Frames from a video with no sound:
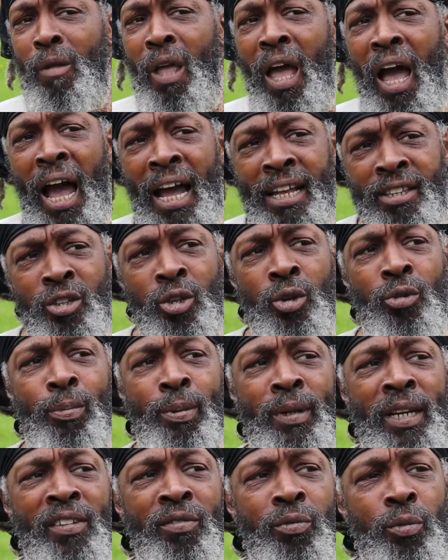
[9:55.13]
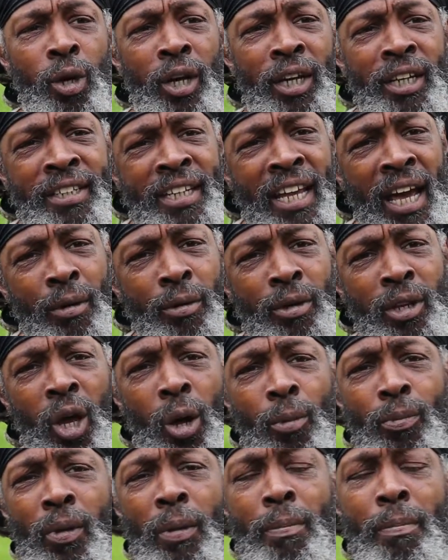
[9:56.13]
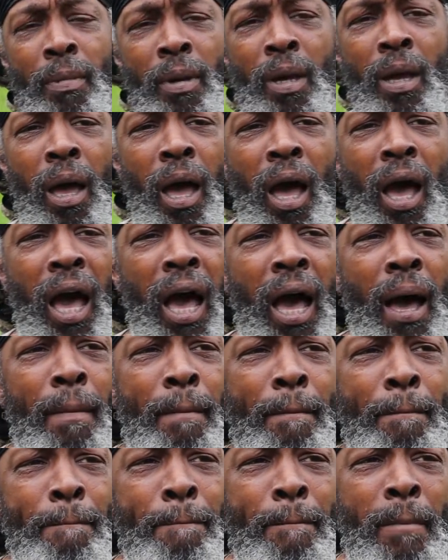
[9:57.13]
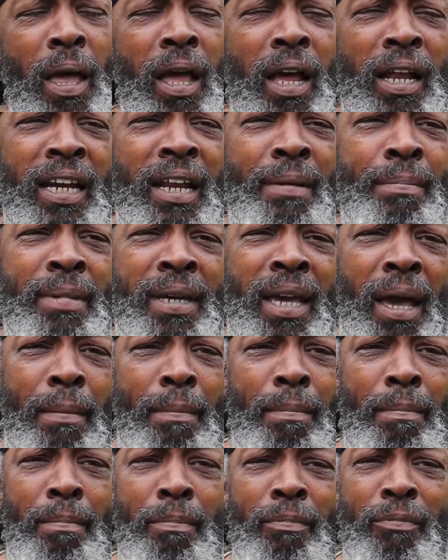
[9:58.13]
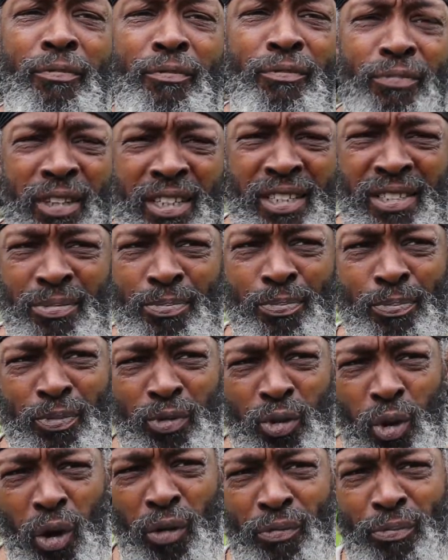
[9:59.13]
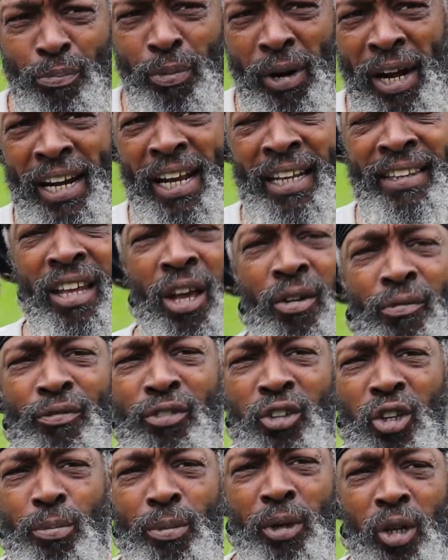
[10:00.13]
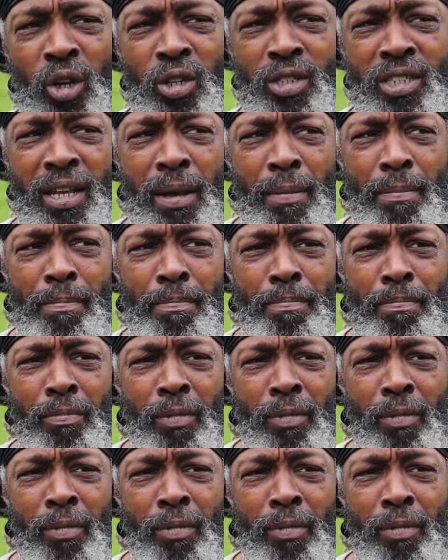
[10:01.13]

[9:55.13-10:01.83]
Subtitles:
I do believe working out would help them. Let me just sort of break that down for you, because the